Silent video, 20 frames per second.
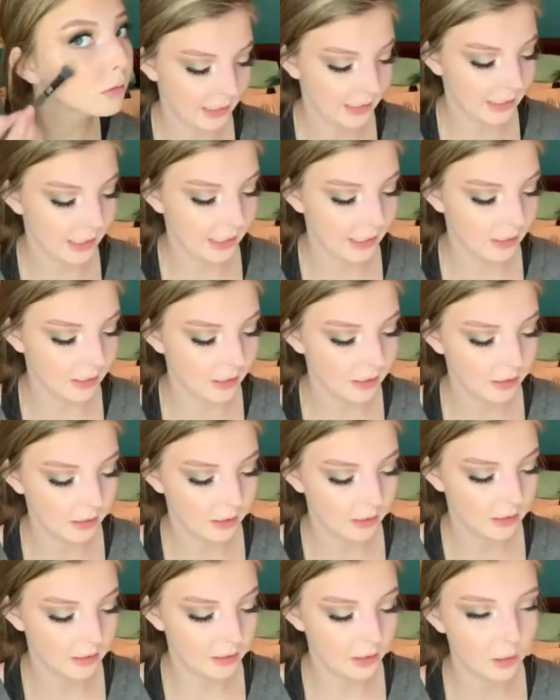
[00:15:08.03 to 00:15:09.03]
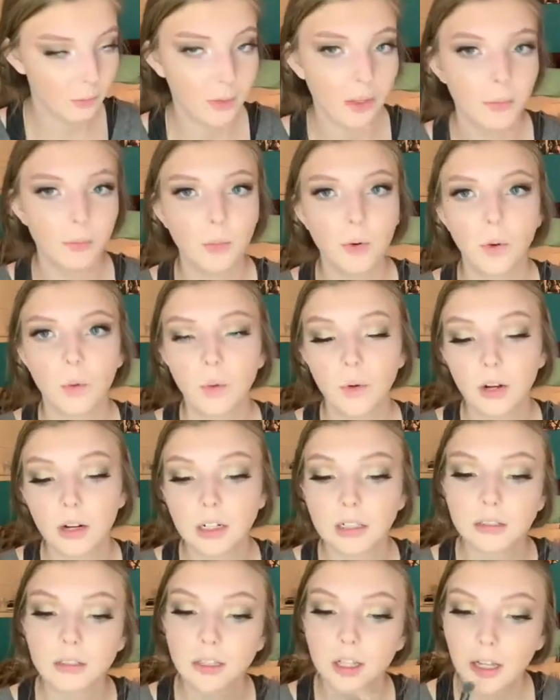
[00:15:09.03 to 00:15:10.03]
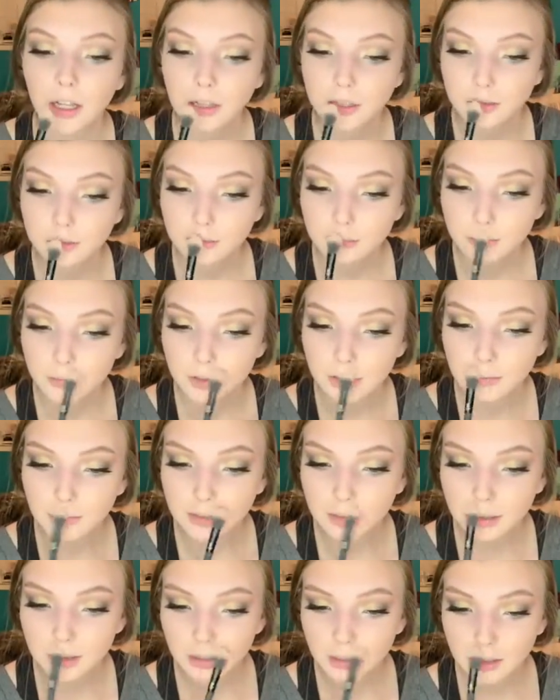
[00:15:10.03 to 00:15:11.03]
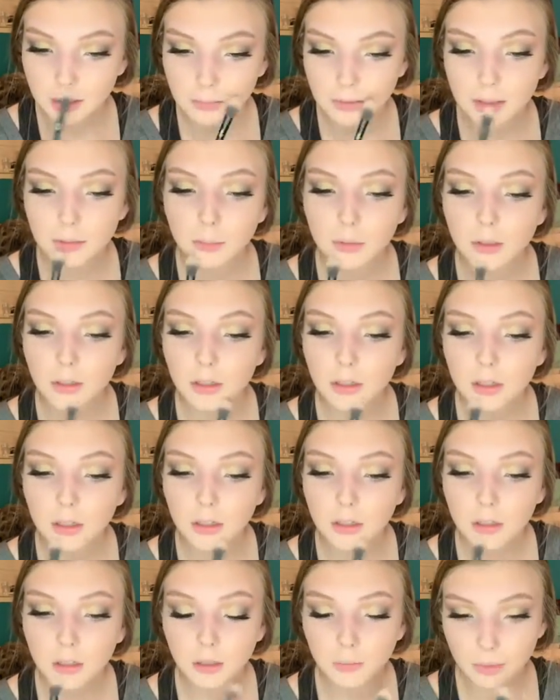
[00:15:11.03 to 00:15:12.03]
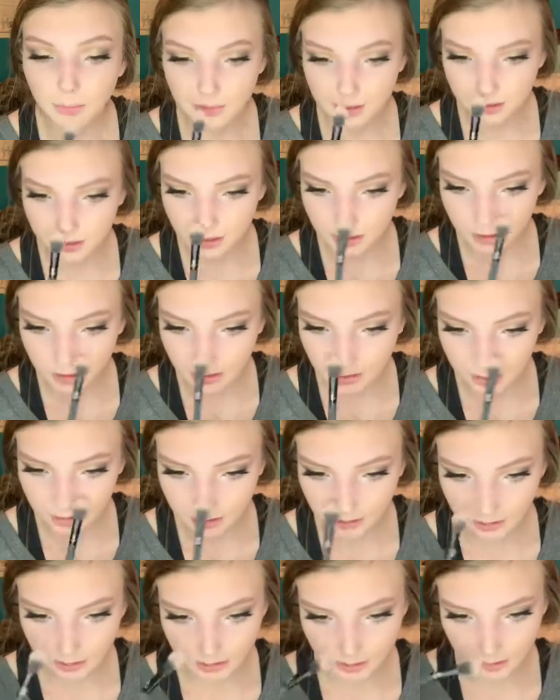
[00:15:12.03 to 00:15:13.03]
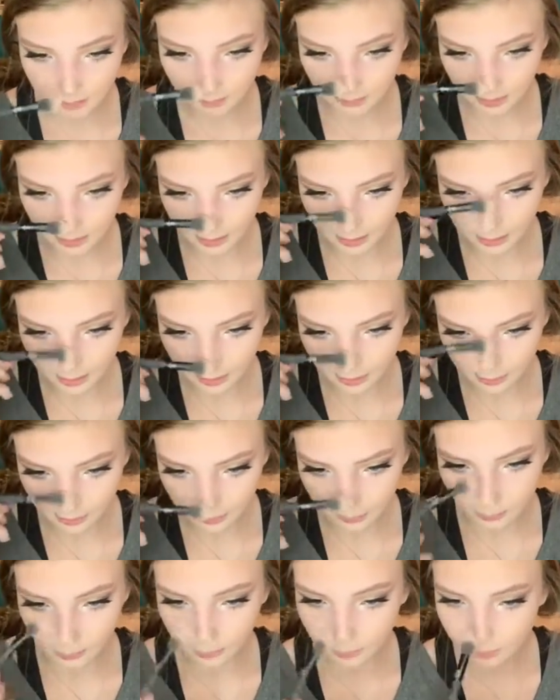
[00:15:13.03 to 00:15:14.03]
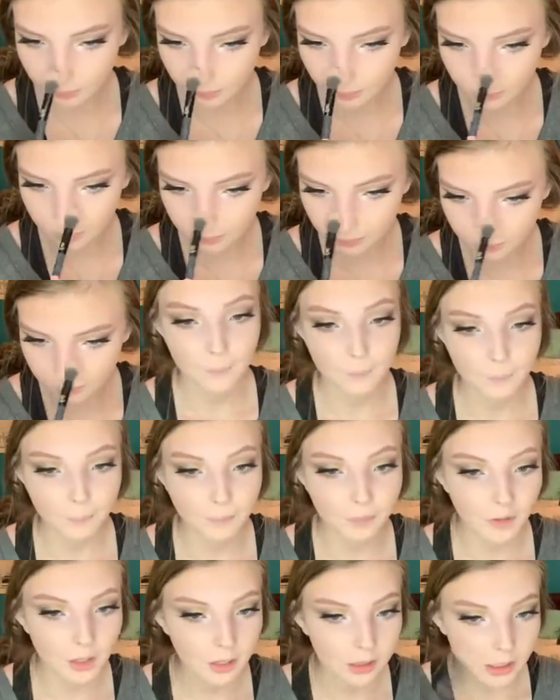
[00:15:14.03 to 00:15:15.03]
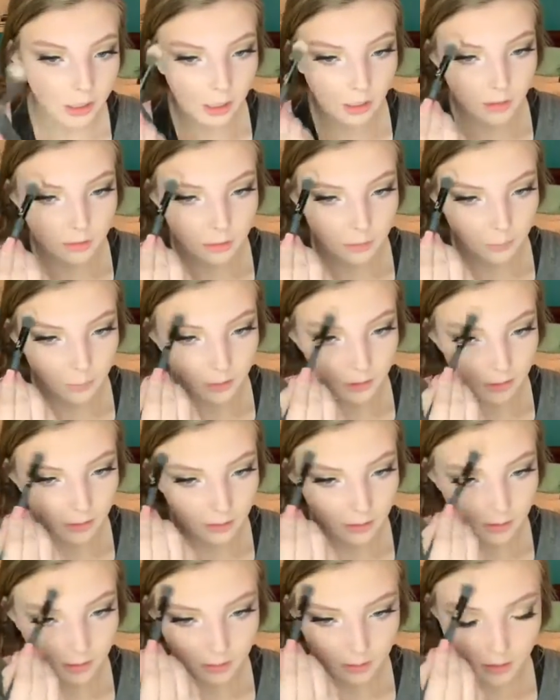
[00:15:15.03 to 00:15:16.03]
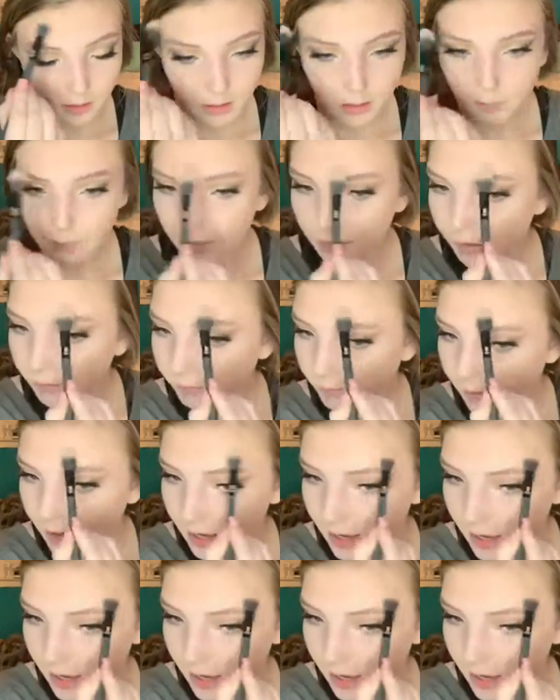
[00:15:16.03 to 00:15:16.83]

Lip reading: Take just a little bit more, put on my cupid's bow, a little bit on my chin, my nose, and then I also put it above my